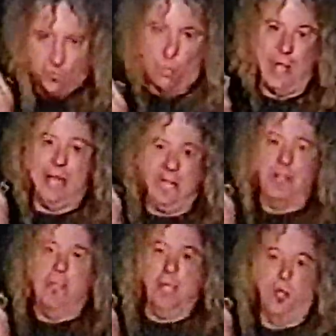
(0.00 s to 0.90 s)
Went into
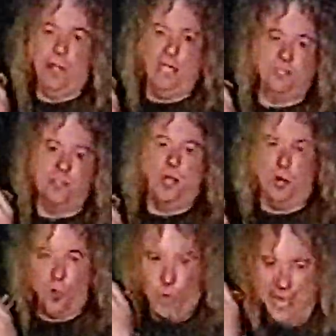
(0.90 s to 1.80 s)
the buildings,
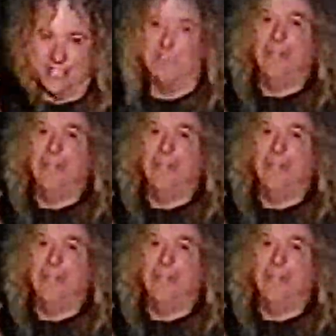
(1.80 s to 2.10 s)
heard the wings